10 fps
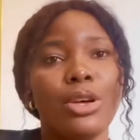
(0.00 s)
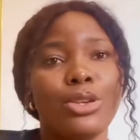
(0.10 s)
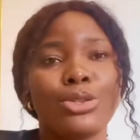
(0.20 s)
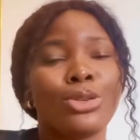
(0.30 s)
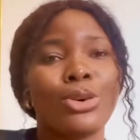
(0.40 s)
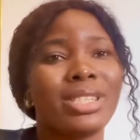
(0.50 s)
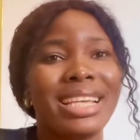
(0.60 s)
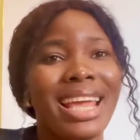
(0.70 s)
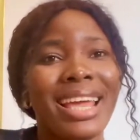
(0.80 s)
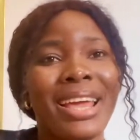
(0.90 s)
so
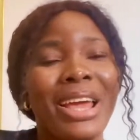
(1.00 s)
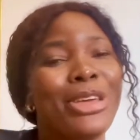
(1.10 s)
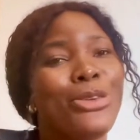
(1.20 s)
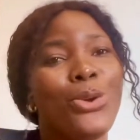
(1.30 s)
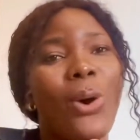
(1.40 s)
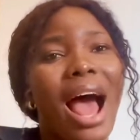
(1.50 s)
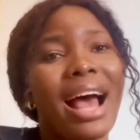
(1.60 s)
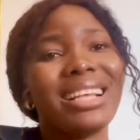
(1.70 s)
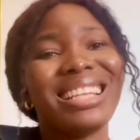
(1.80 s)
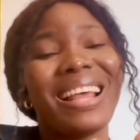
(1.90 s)
see you
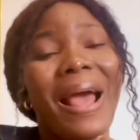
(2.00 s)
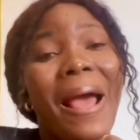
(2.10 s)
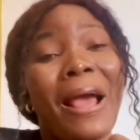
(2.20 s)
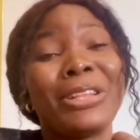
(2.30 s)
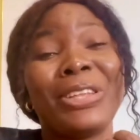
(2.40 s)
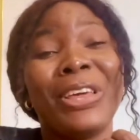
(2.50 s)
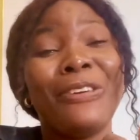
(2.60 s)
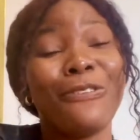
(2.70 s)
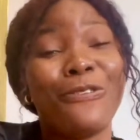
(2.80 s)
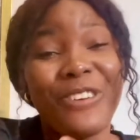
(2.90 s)
are
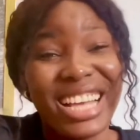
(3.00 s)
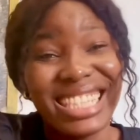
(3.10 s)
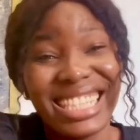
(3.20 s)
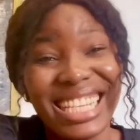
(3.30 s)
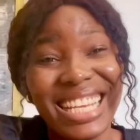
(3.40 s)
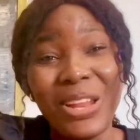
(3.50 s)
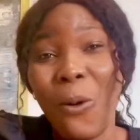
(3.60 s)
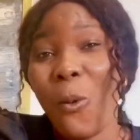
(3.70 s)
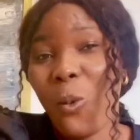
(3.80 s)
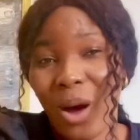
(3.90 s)
investing
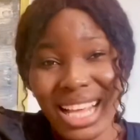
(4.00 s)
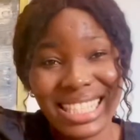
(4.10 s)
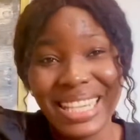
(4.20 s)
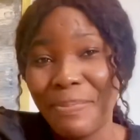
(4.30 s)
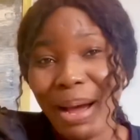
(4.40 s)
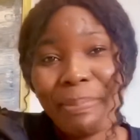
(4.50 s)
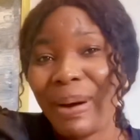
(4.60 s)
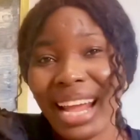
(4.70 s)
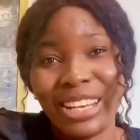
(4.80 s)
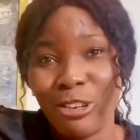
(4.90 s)
wisely by
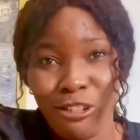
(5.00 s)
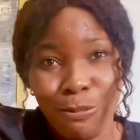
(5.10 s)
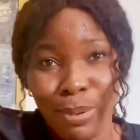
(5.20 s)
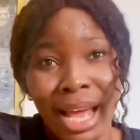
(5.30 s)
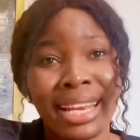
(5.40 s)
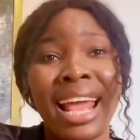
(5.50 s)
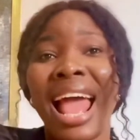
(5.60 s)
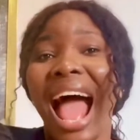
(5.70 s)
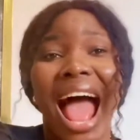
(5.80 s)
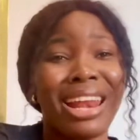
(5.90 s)
buying off plan
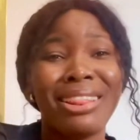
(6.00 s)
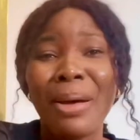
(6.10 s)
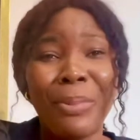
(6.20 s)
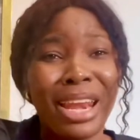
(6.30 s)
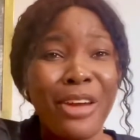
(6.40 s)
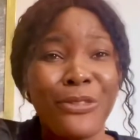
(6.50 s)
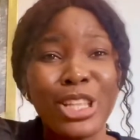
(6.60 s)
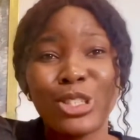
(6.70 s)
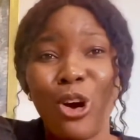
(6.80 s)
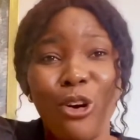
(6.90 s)
another
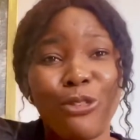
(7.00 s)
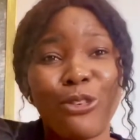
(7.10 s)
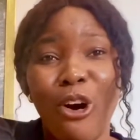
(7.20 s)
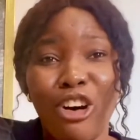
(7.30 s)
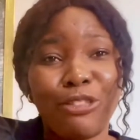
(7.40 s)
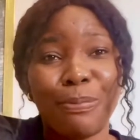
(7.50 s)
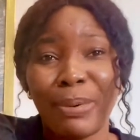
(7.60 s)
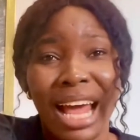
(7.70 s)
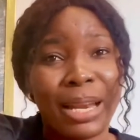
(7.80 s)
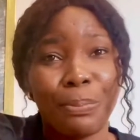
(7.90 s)
benefit of off
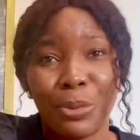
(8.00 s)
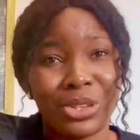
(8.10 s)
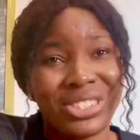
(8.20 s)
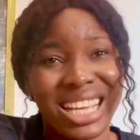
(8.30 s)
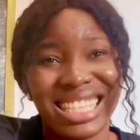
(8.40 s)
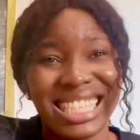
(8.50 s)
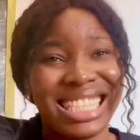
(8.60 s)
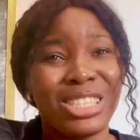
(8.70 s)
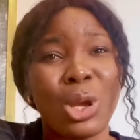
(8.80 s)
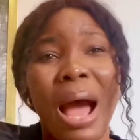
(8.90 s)
plan purchase
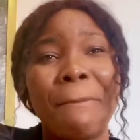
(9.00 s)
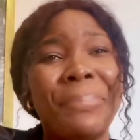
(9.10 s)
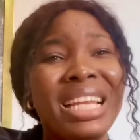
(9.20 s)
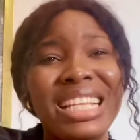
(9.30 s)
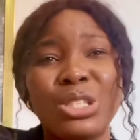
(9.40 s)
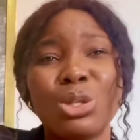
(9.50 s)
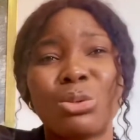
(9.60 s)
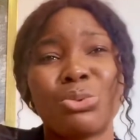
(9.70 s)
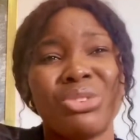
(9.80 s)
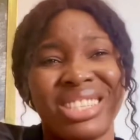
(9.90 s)
is your ability
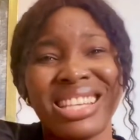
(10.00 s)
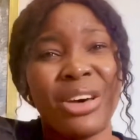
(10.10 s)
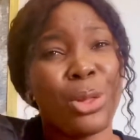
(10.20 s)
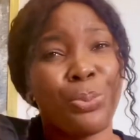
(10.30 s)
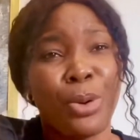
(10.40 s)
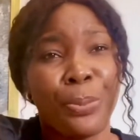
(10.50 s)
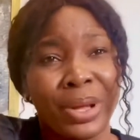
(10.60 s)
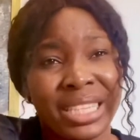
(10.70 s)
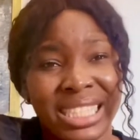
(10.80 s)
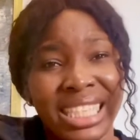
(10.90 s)
to resell the
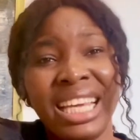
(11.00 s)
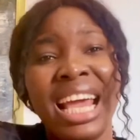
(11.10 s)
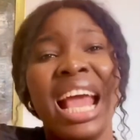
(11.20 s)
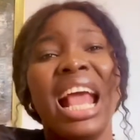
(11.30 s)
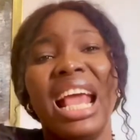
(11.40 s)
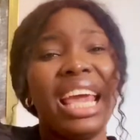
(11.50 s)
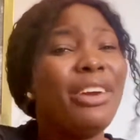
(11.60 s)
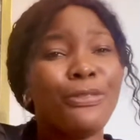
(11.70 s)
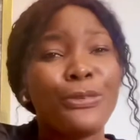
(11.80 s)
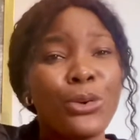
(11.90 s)
property
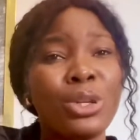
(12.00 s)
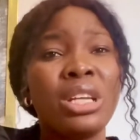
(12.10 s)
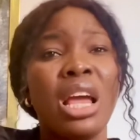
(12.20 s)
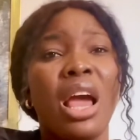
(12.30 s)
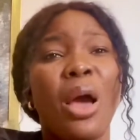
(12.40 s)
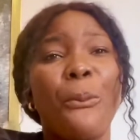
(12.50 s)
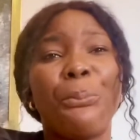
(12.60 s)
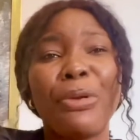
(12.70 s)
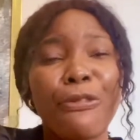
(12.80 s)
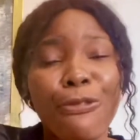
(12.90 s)
even
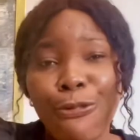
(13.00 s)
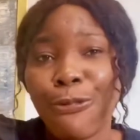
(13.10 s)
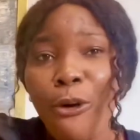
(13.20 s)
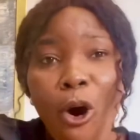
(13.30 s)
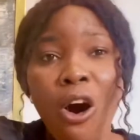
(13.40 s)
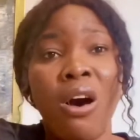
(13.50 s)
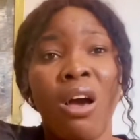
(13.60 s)
before